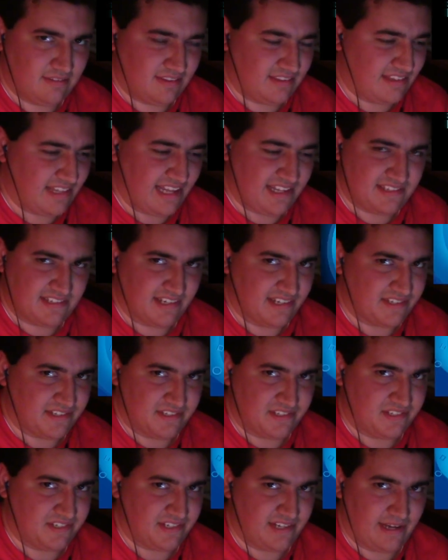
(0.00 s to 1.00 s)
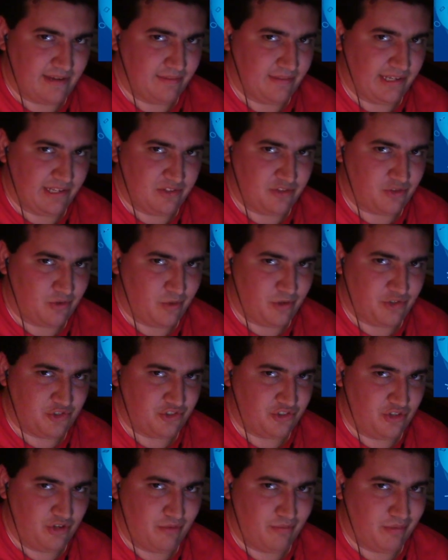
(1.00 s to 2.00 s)
That doesn't sound like George
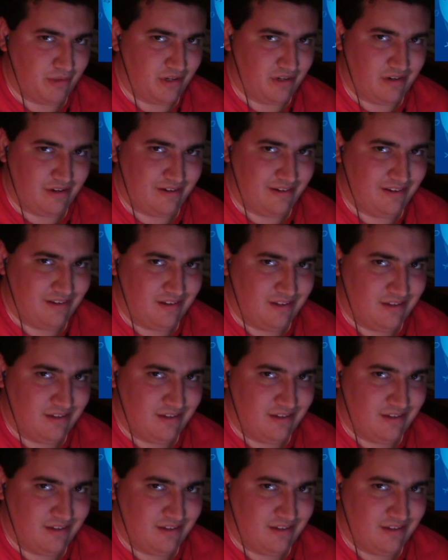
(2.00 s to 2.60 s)
Newbern.